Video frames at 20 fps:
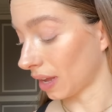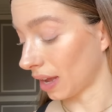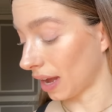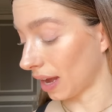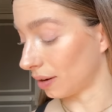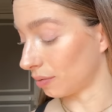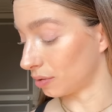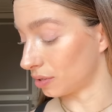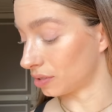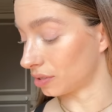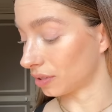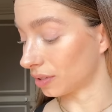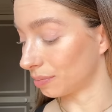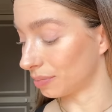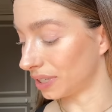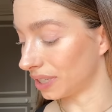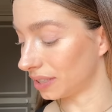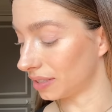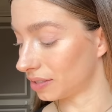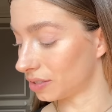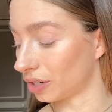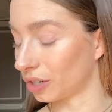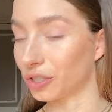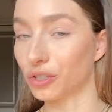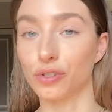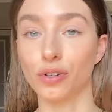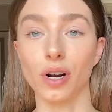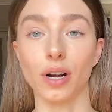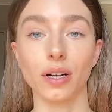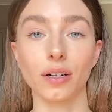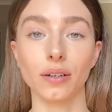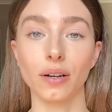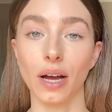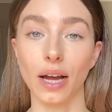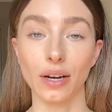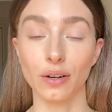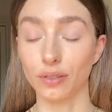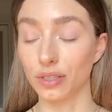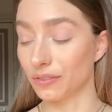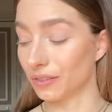I was completely starstruck. I
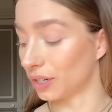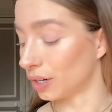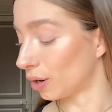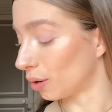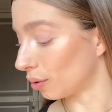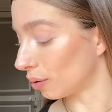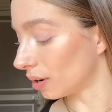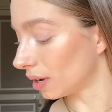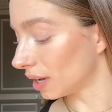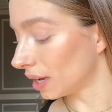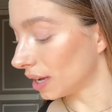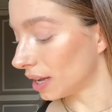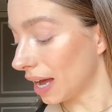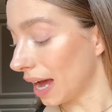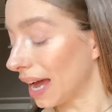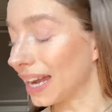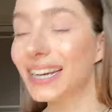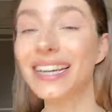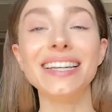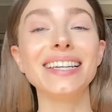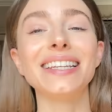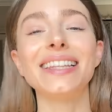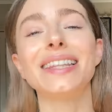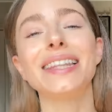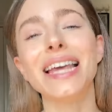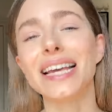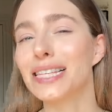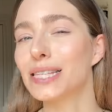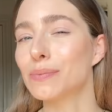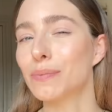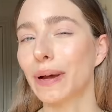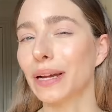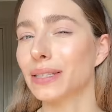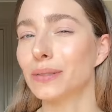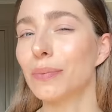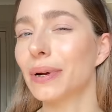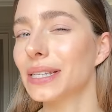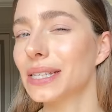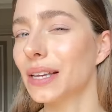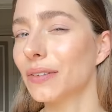don't even know. I didn't expect
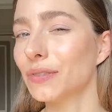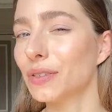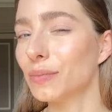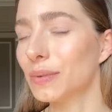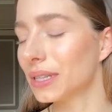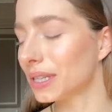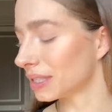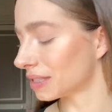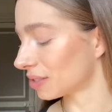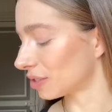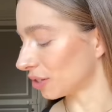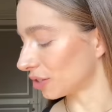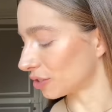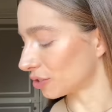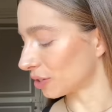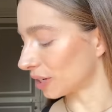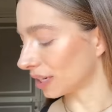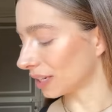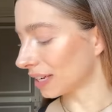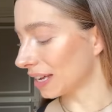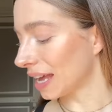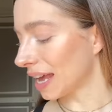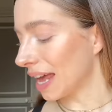myself to be this starstruck.